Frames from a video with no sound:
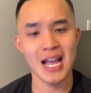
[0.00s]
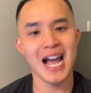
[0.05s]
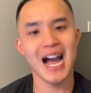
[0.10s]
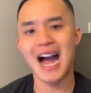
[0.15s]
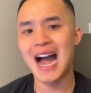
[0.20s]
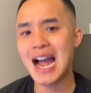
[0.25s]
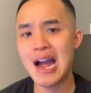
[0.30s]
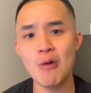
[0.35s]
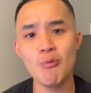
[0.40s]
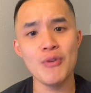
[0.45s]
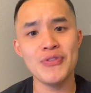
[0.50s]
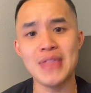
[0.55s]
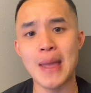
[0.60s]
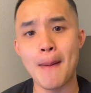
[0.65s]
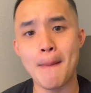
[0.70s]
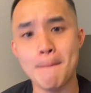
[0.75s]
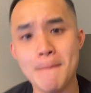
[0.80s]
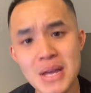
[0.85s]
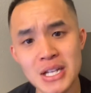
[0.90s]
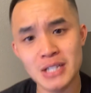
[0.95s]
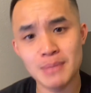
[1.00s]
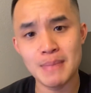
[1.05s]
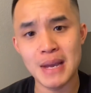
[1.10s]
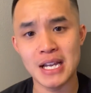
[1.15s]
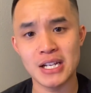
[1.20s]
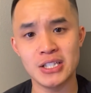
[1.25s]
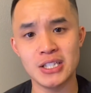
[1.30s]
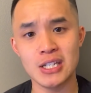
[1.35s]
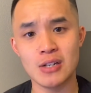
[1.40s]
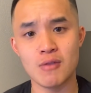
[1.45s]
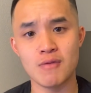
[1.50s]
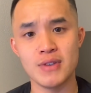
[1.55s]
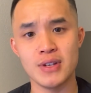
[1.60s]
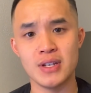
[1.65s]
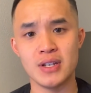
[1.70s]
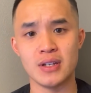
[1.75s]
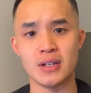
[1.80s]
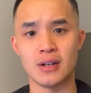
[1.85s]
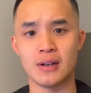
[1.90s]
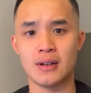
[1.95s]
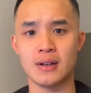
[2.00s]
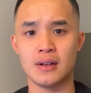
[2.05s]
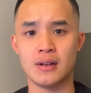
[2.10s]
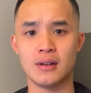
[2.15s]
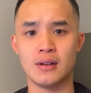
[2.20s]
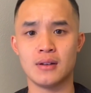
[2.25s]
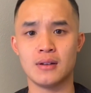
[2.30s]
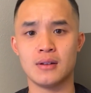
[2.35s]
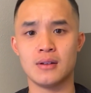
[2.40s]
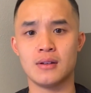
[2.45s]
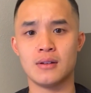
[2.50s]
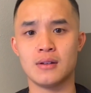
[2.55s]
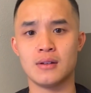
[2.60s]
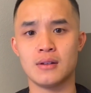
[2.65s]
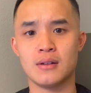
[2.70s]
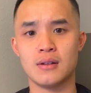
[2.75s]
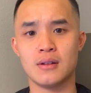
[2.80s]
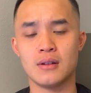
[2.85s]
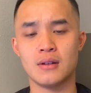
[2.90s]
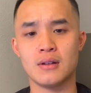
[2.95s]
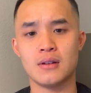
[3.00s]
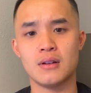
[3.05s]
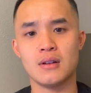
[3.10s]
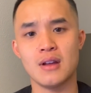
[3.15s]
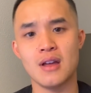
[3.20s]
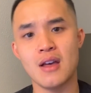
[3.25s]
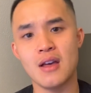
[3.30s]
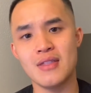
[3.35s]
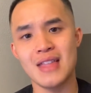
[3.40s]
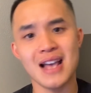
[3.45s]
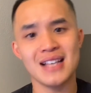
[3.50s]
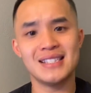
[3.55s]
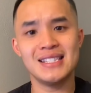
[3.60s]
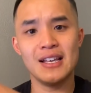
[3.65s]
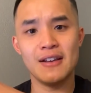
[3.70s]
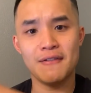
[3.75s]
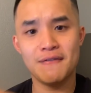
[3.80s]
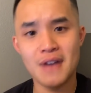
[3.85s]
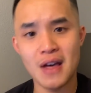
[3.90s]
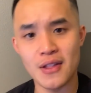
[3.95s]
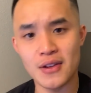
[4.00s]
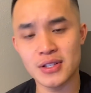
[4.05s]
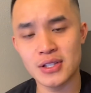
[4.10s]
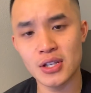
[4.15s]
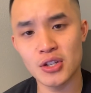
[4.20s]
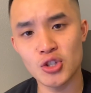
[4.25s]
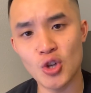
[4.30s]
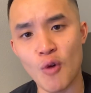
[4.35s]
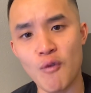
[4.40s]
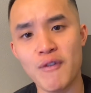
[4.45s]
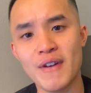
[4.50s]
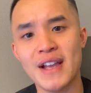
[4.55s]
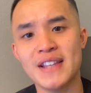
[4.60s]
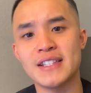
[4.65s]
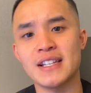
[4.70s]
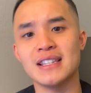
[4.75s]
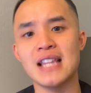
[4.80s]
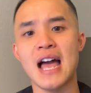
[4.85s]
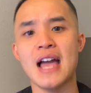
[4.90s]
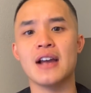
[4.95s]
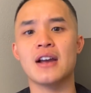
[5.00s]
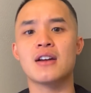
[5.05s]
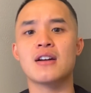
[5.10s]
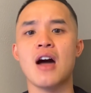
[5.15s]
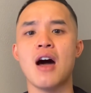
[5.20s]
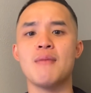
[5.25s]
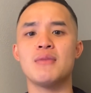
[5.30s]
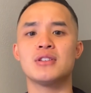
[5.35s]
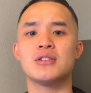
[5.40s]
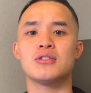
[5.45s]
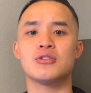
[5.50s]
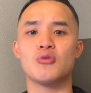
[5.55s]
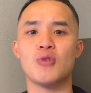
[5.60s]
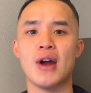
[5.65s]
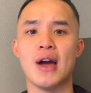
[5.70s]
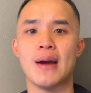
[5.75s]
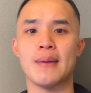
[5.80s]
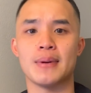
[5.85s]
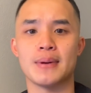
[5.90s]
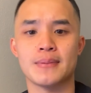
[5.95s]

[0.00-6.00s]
I ain't with that bitch made shit over here. That's it, fellas. Don't forget to like, comment, subscribe.